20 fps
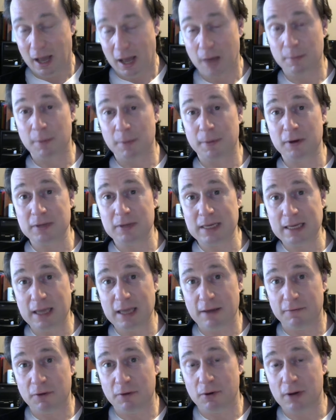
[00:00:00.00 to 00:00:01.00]
I'm about to
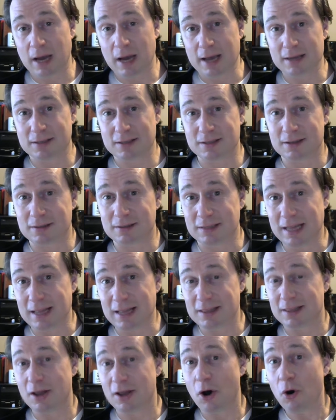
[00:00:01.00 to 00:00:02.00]
give you guys the
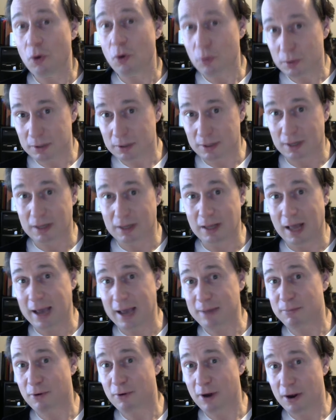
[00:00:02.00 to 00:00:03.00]
Lalonde
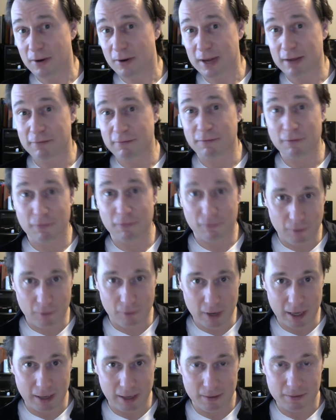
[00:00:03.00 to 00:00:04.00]
library for
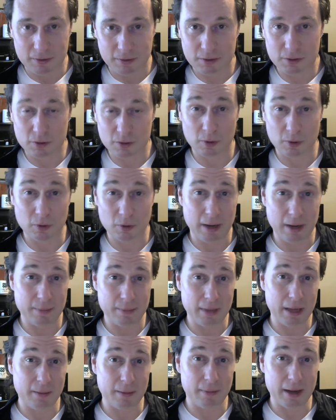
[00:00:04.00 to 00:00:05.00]
free. So what do I
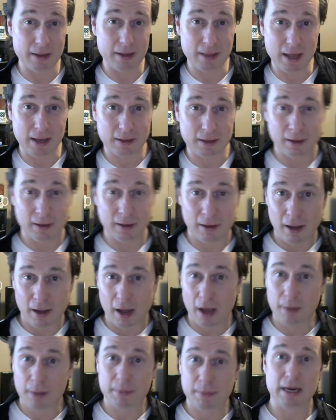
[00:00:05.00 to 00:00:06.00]
mean by that?
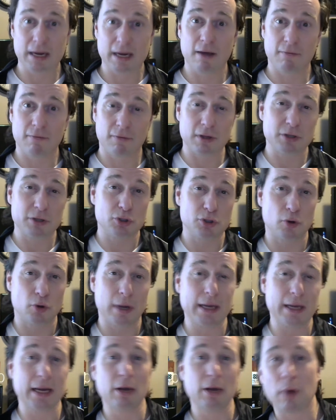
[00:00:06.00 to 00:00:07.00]
I mean, every
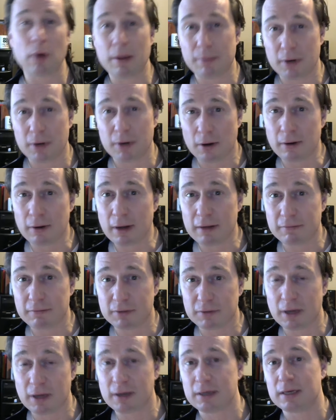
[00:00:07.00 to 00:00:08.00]
training webinar
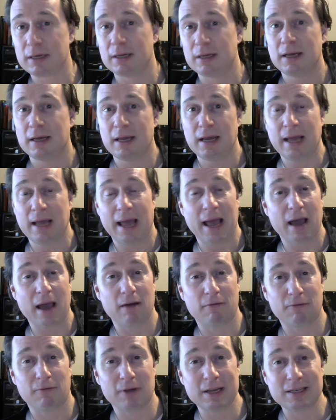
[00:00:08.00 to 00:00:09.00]
I've done,
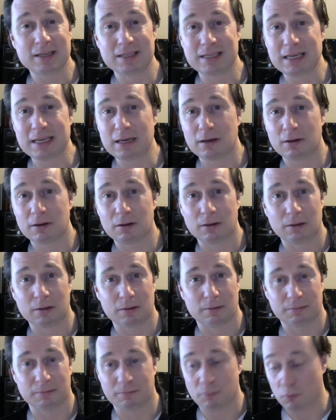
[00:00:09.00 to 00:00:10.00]
every
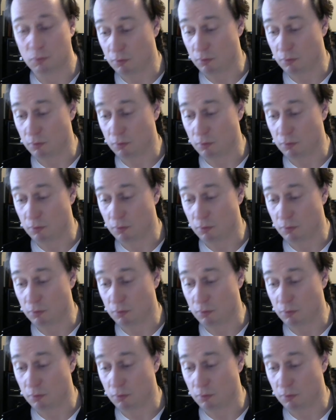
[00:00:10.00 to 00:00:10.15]
single